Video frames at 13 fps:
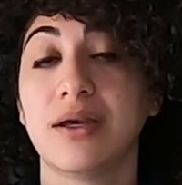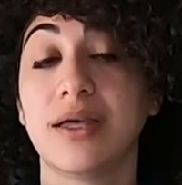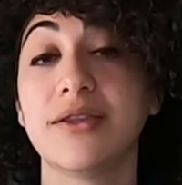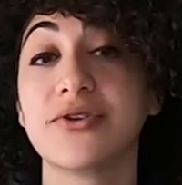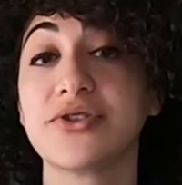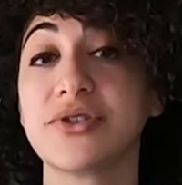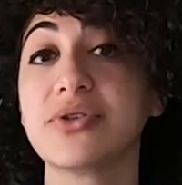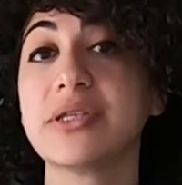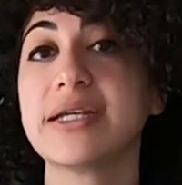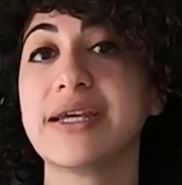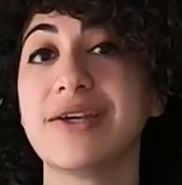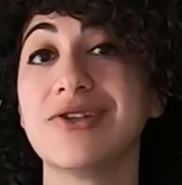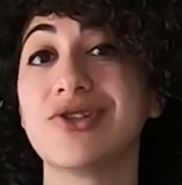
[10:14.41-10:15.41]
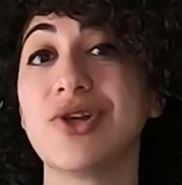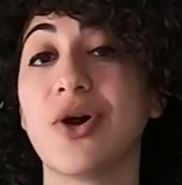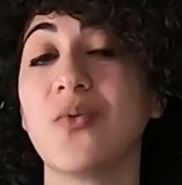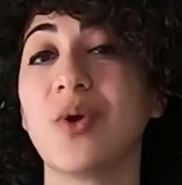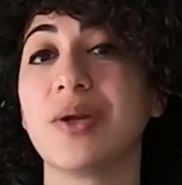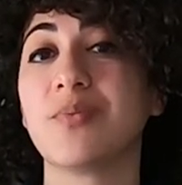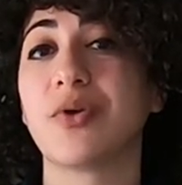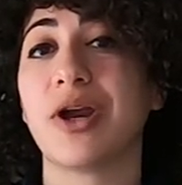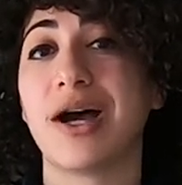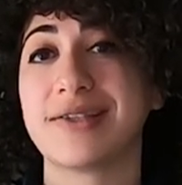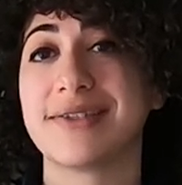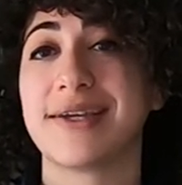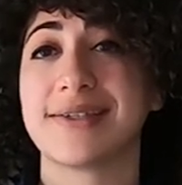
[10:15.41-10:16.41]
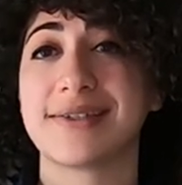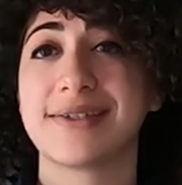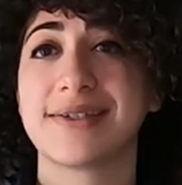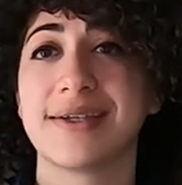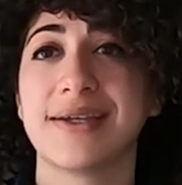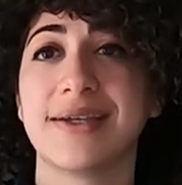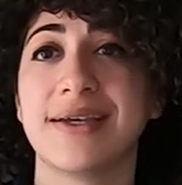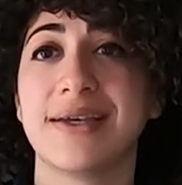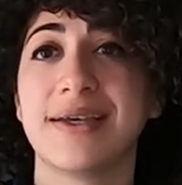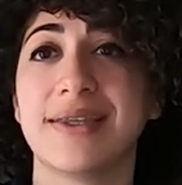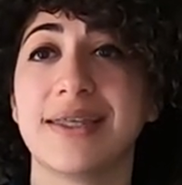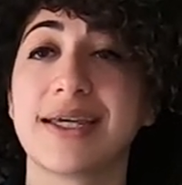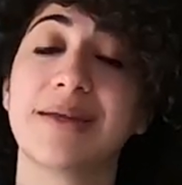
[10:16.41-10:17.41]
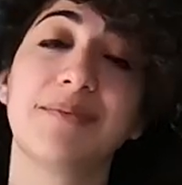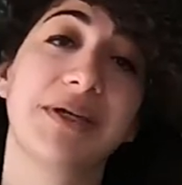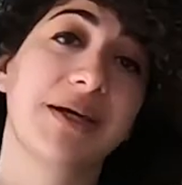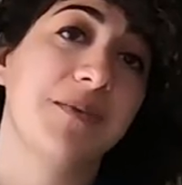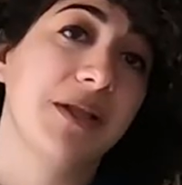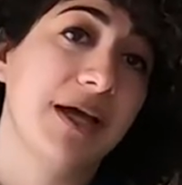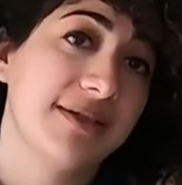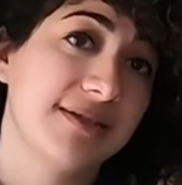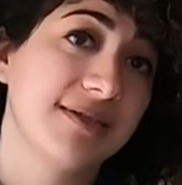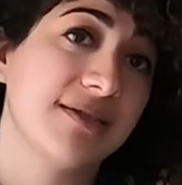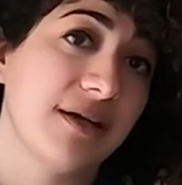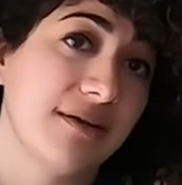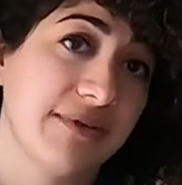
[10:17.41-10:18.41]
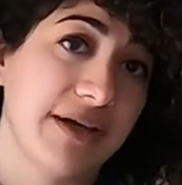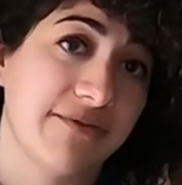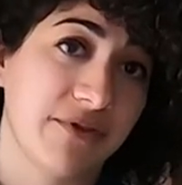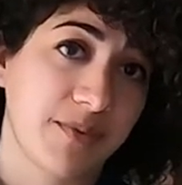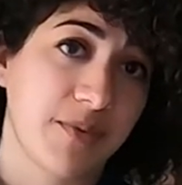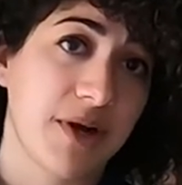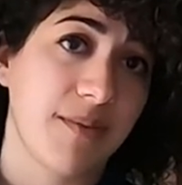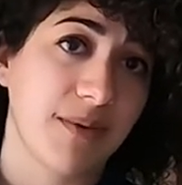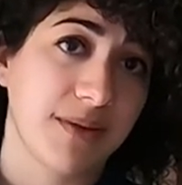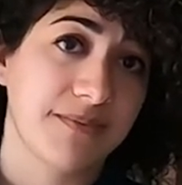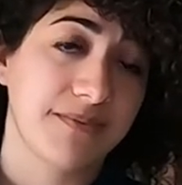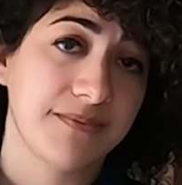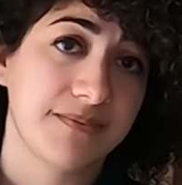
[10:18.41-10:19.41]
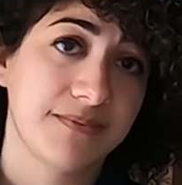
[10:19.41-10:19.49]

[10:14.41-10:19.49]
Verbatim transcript: And there certainly is no one process that can be applied to solve every problem.